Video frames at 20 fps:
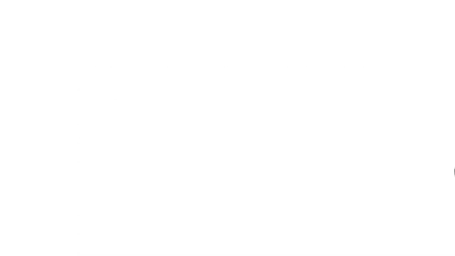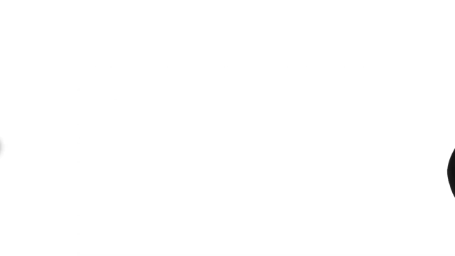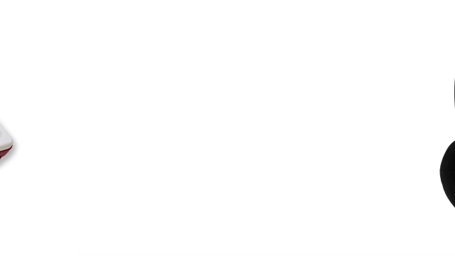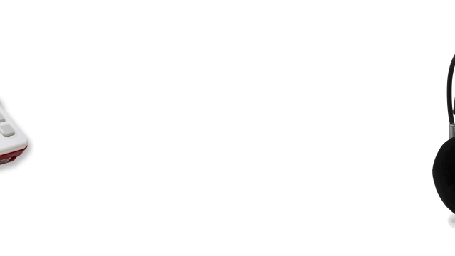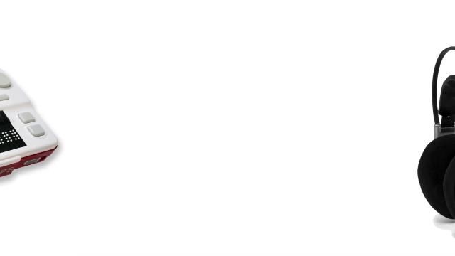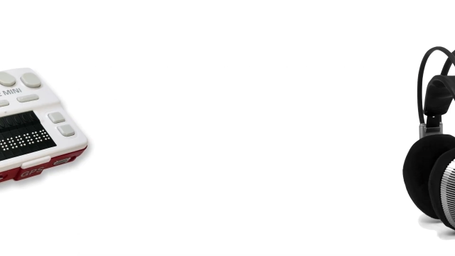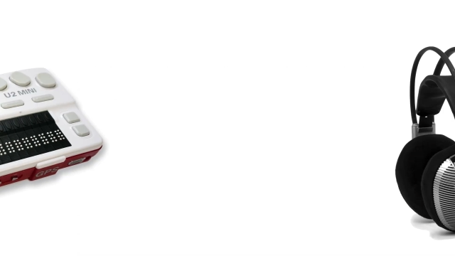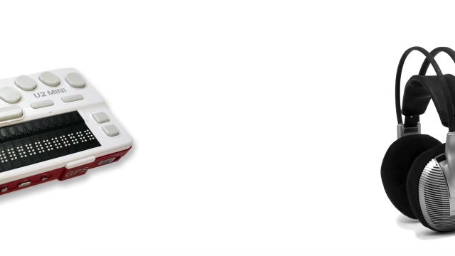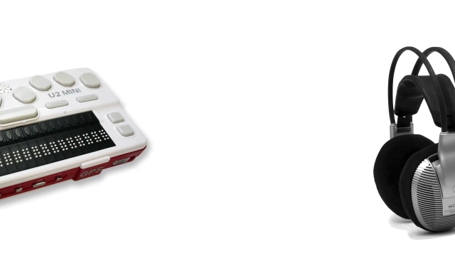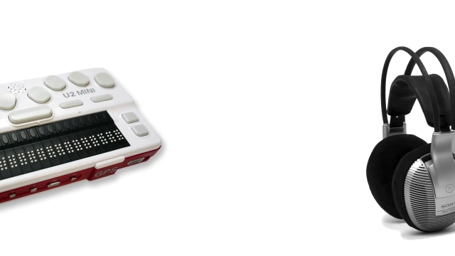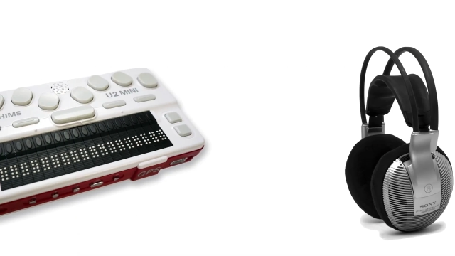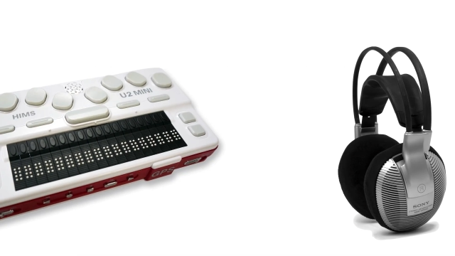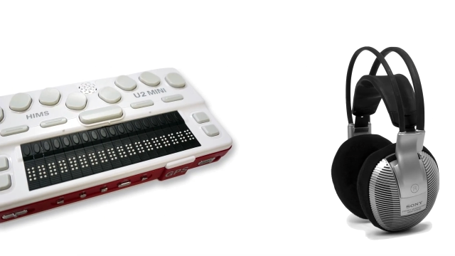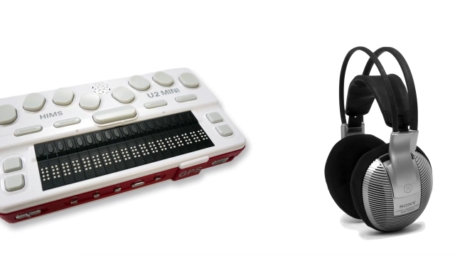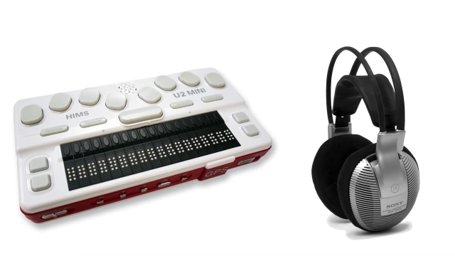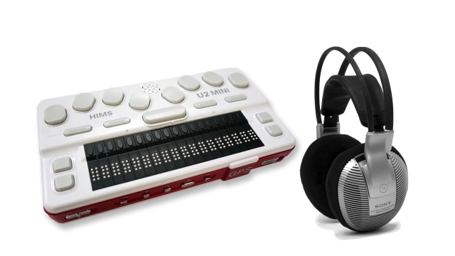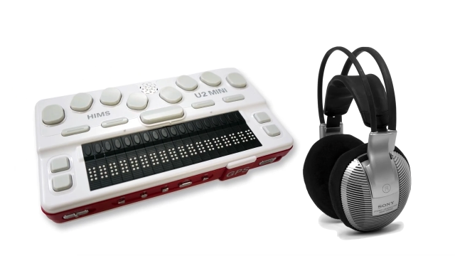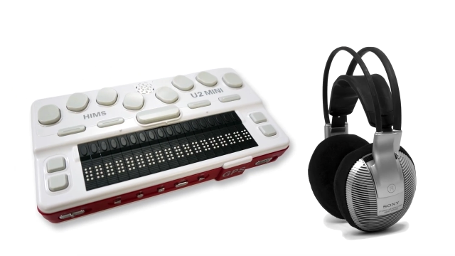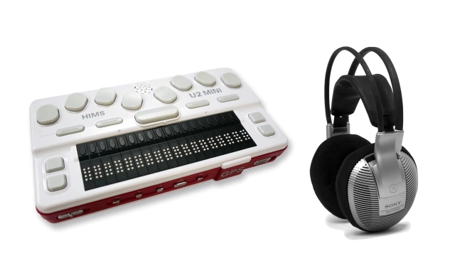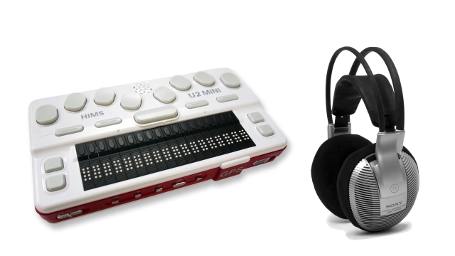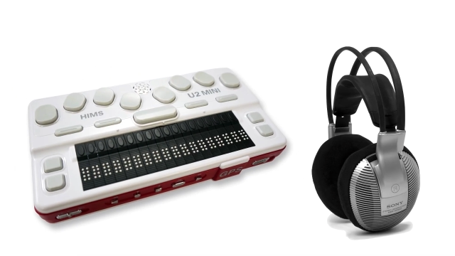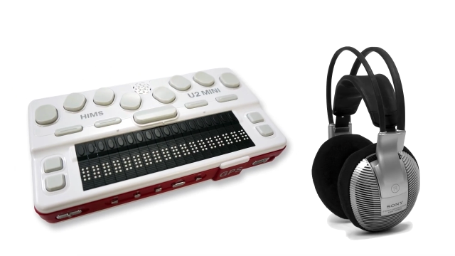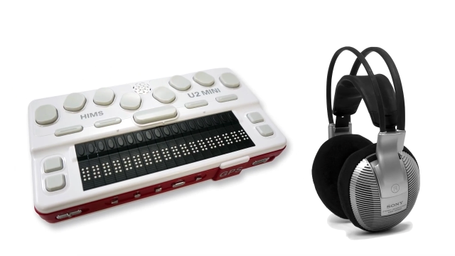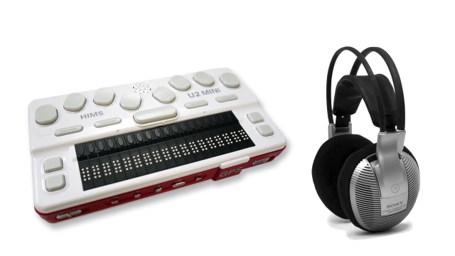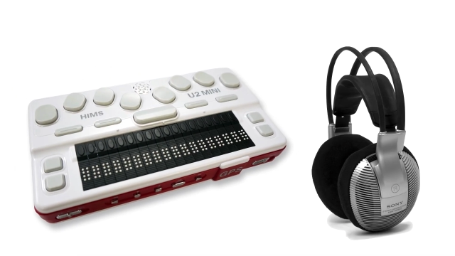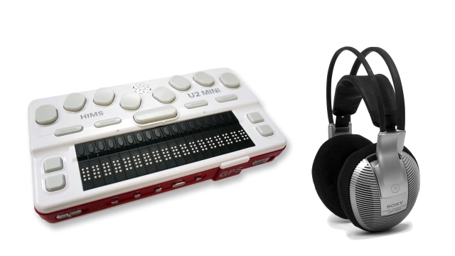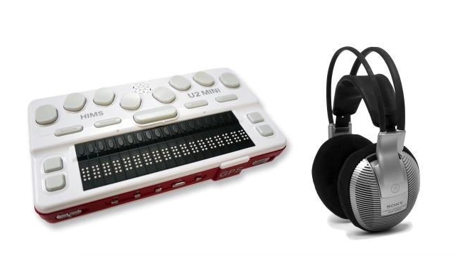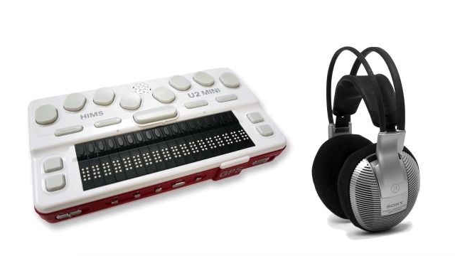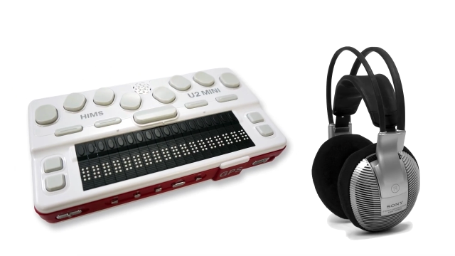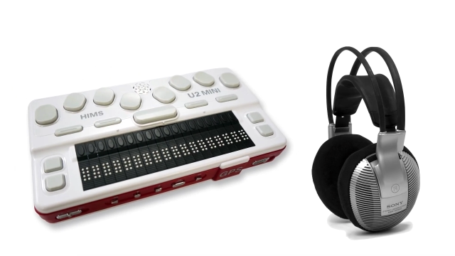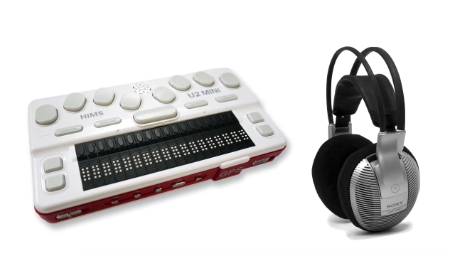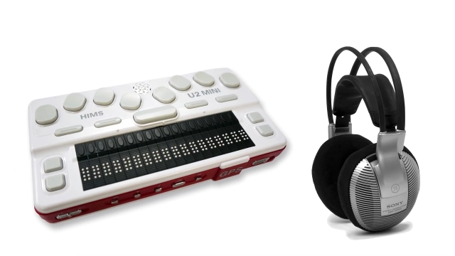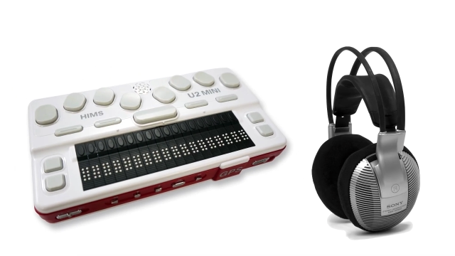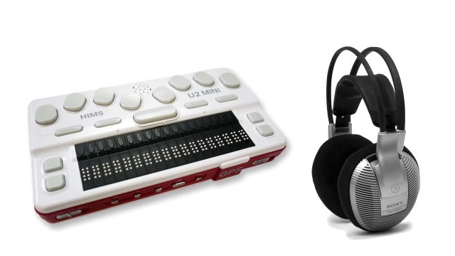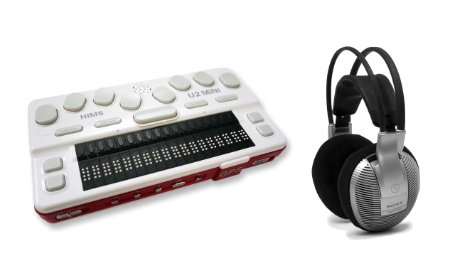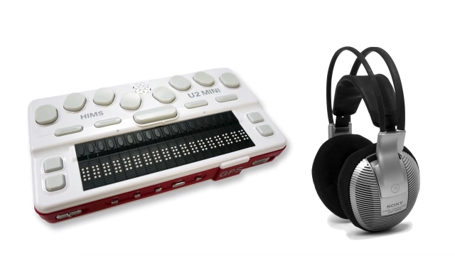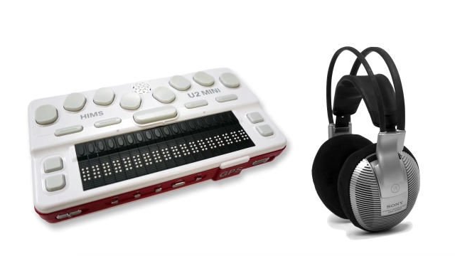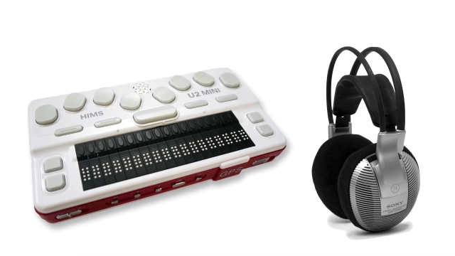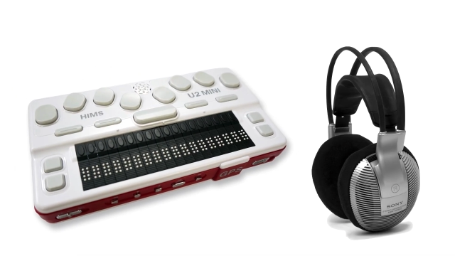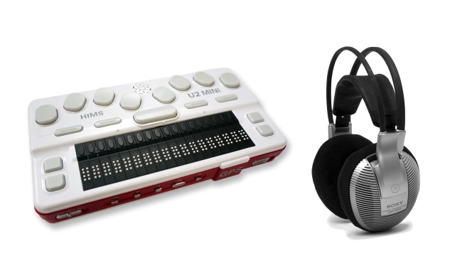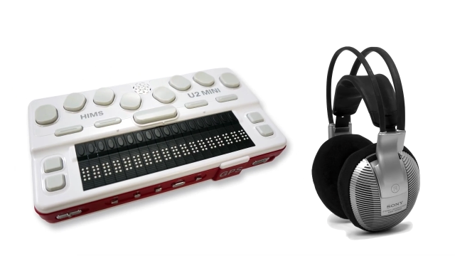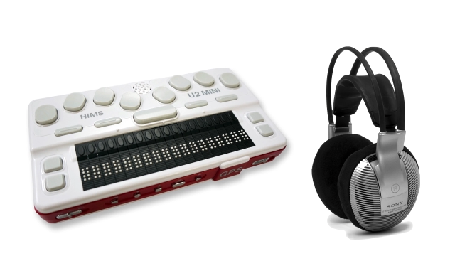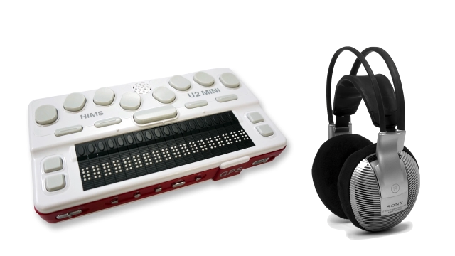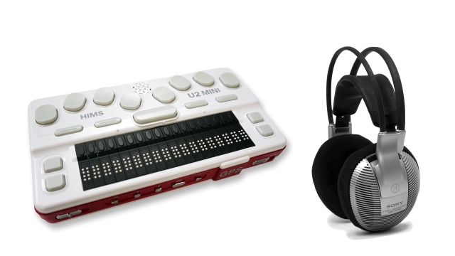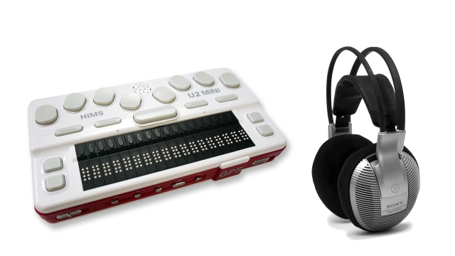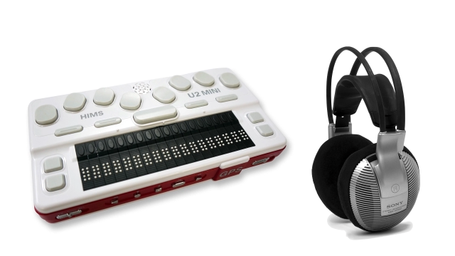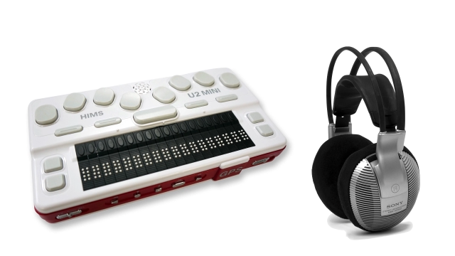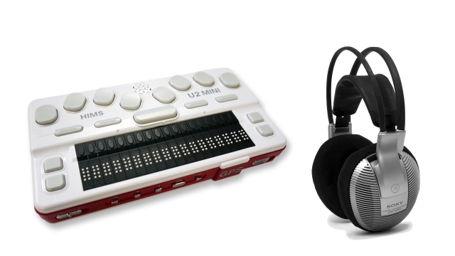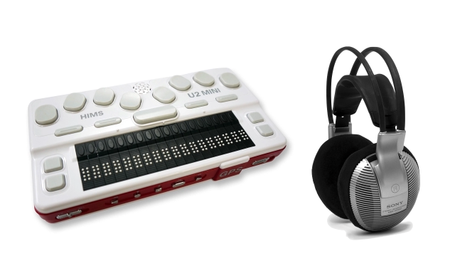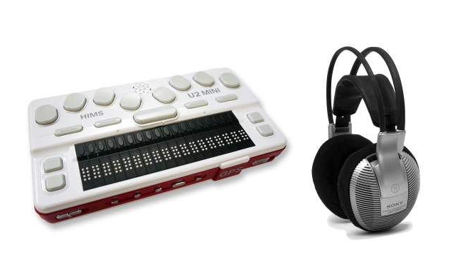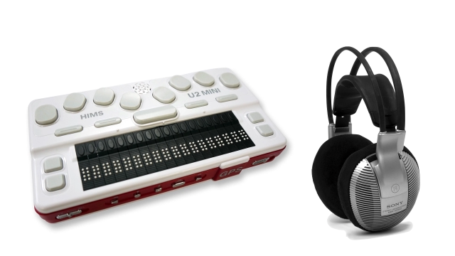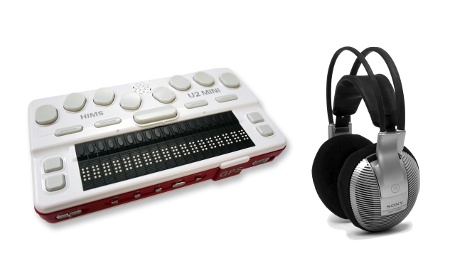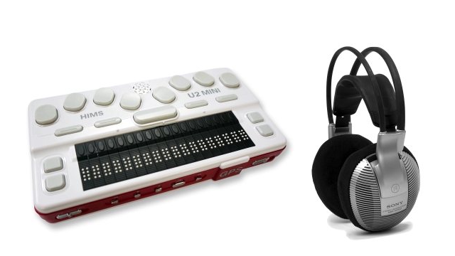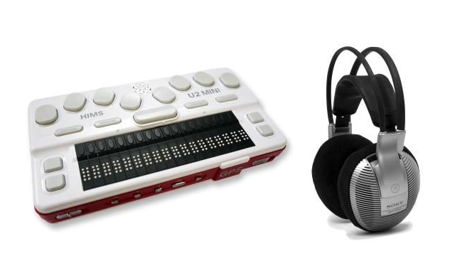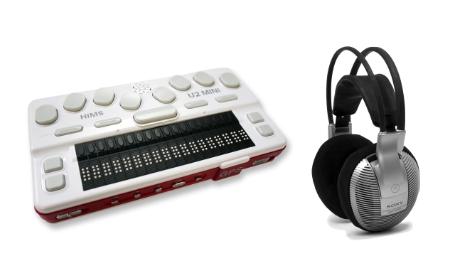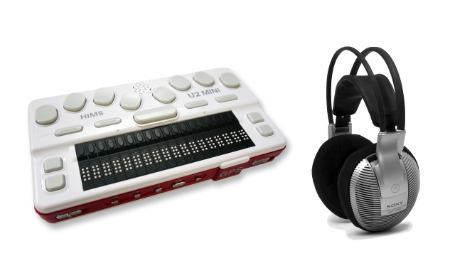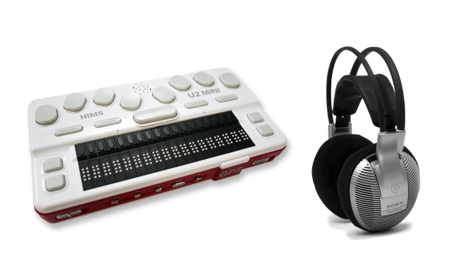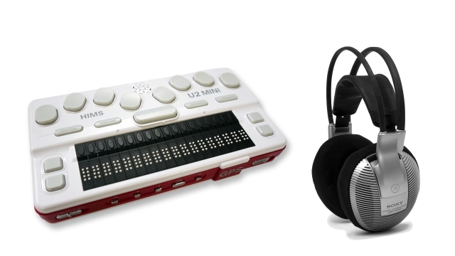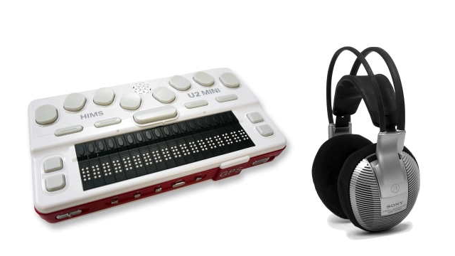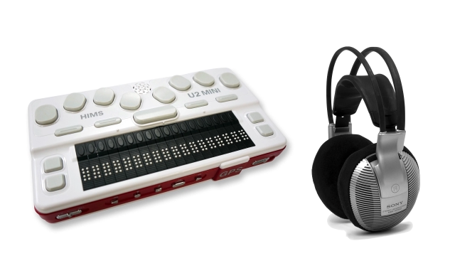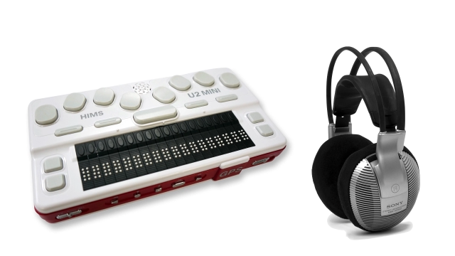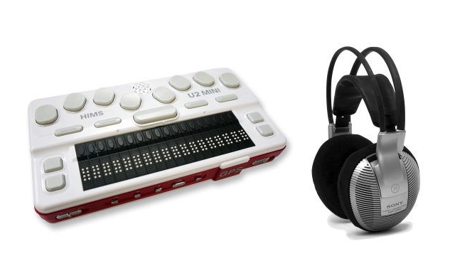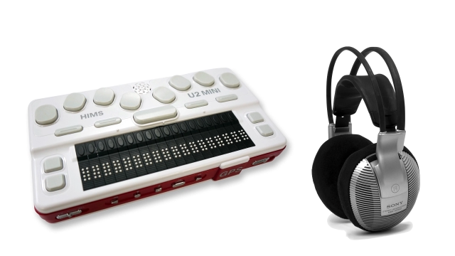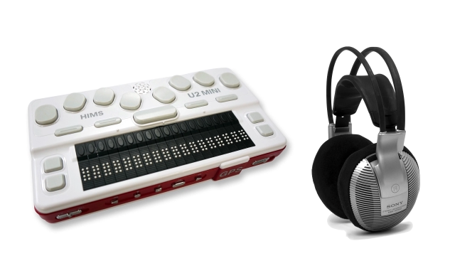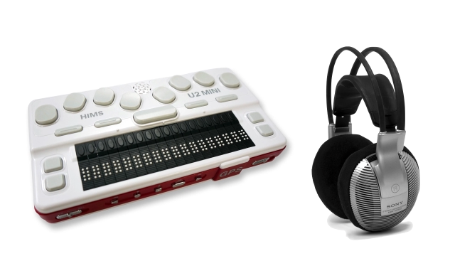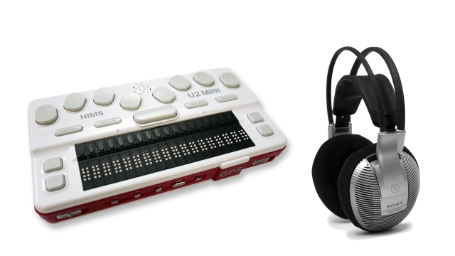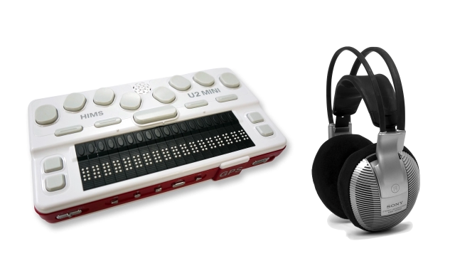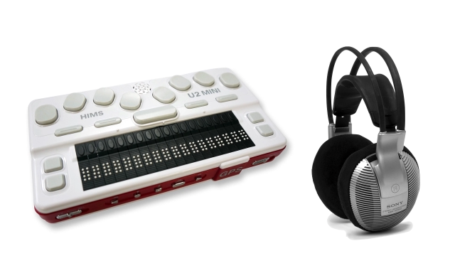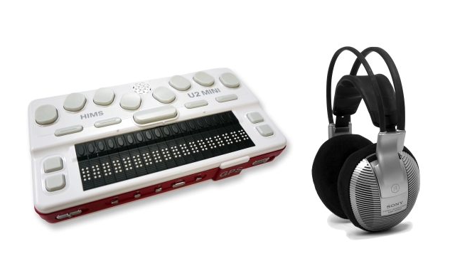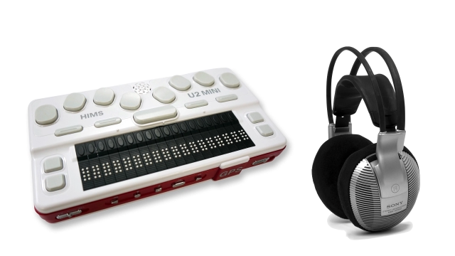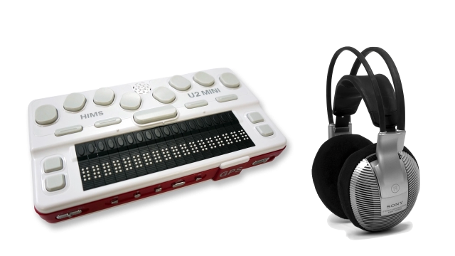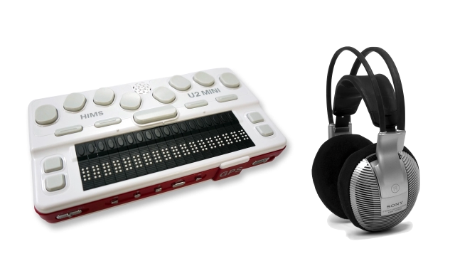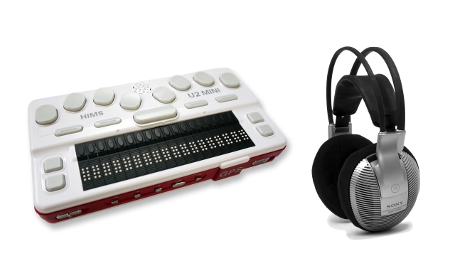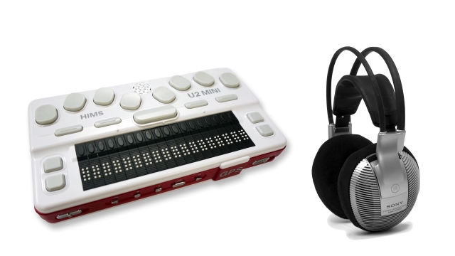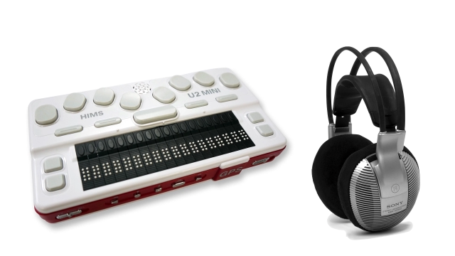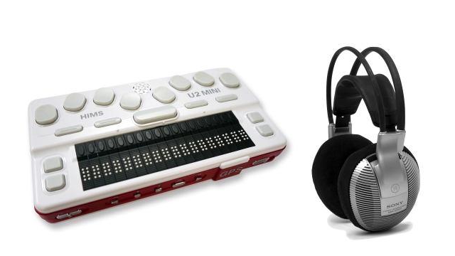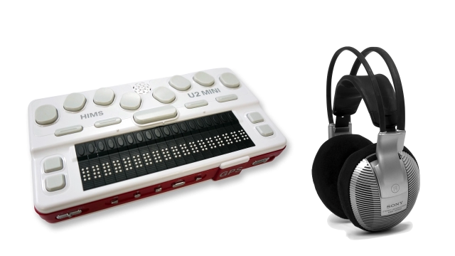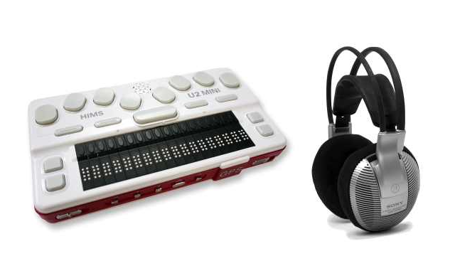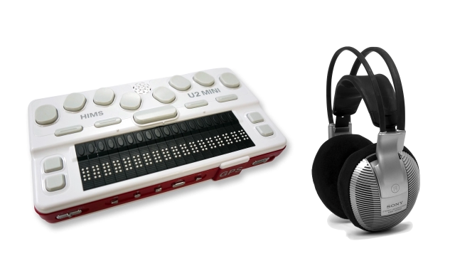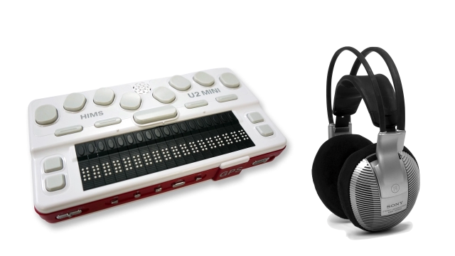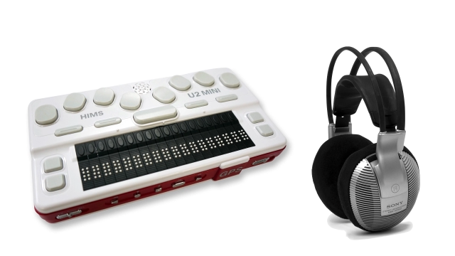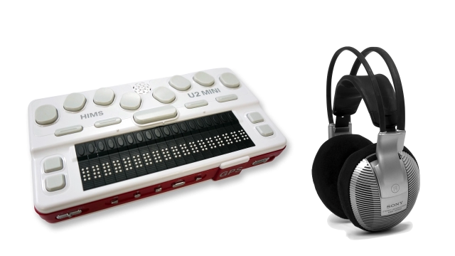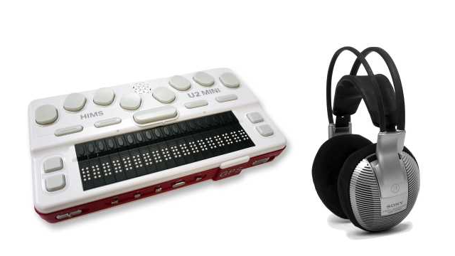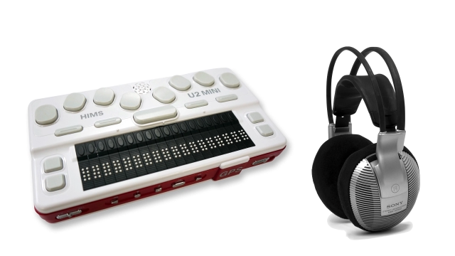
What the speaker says: No face is visible, so there are no lips to read.